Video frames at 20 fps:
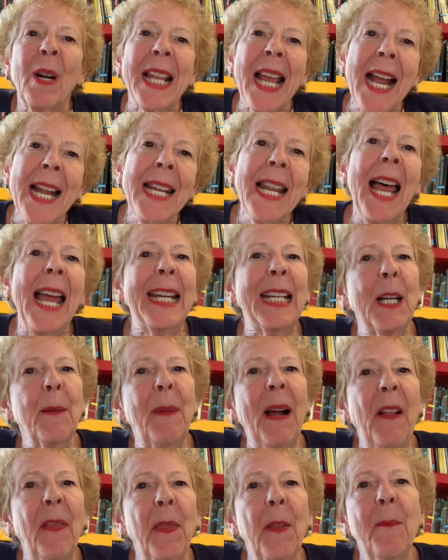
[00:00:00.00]
I like
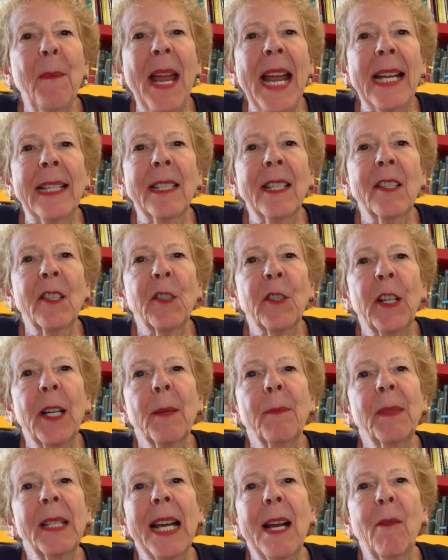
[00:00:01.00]
about the
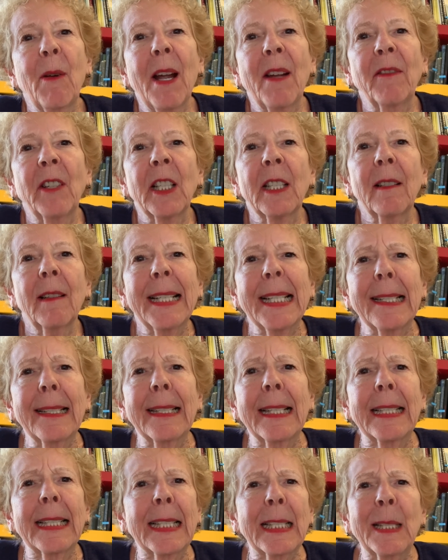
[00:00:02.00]
manuscript, however, is
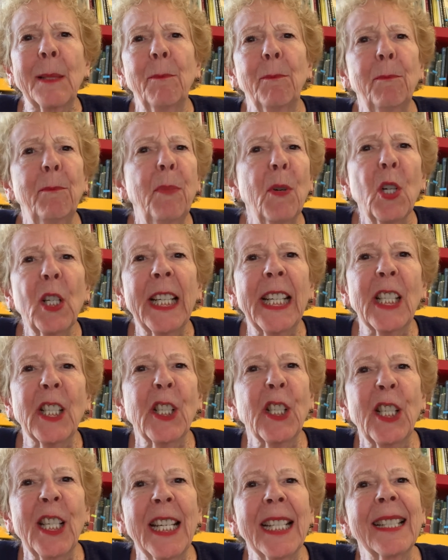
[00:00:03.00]
its
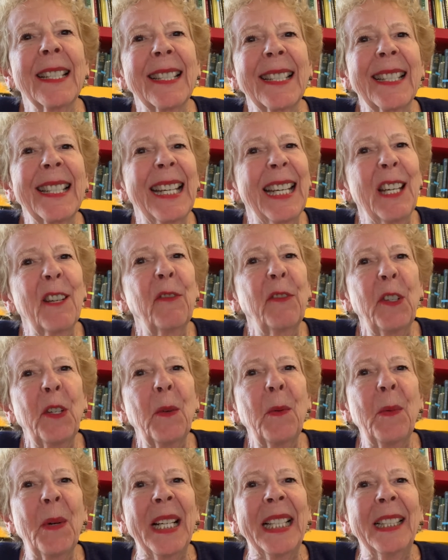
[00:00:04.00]
bookishness, if you
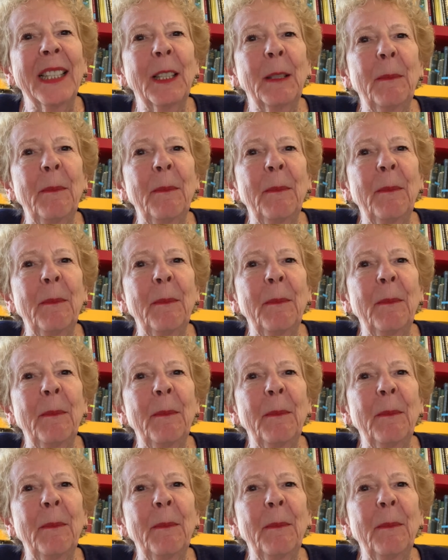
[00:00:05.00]
will.